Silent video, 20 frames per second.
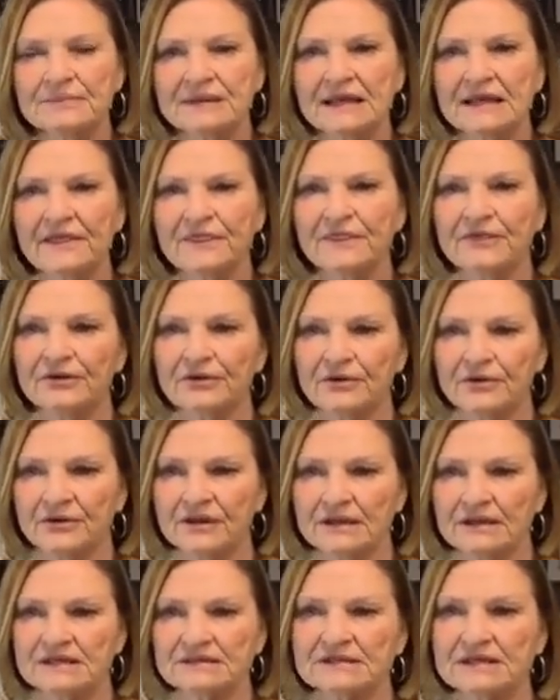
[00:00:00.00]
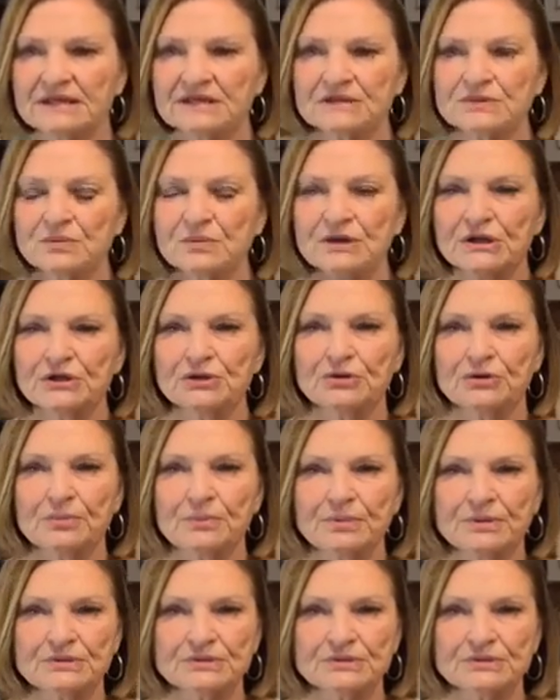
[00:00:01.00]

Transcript: mid 30s is when your